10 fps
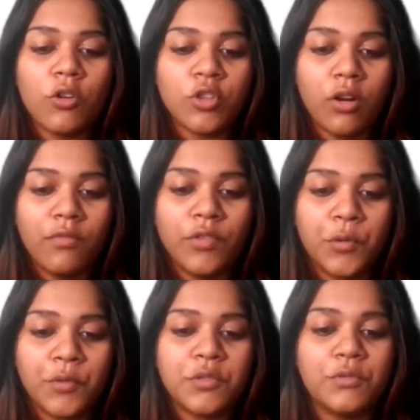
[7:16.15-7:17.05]
shop
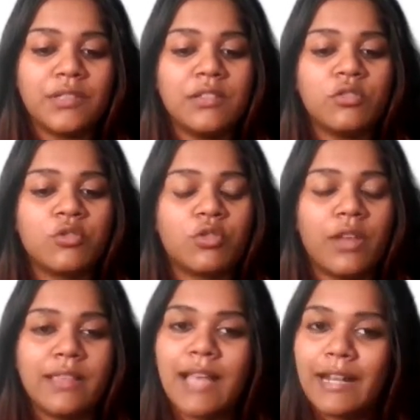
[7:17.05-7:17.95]
floors using
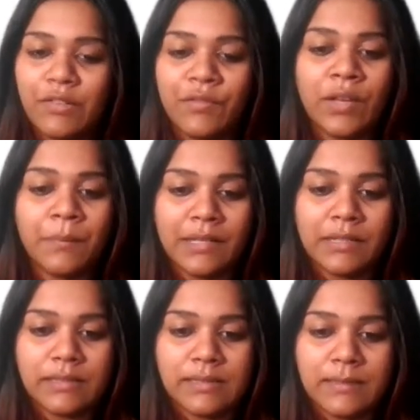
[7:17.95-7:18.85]
scientific
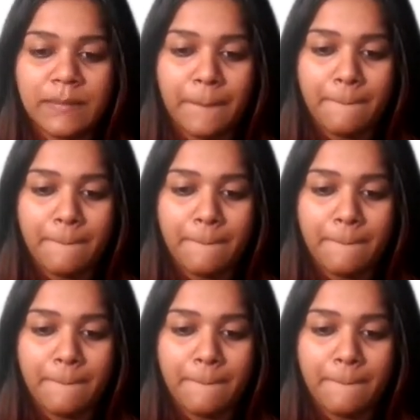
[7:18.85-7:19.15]
methods.